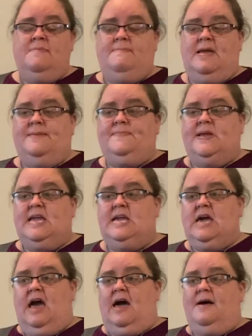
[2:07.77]

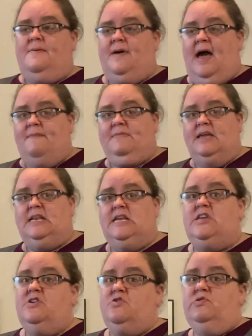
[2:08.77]
Maybe I'm gonna
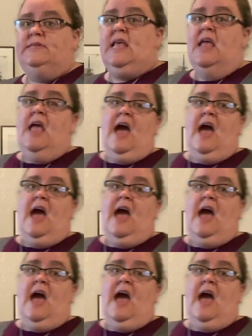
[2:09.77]
use,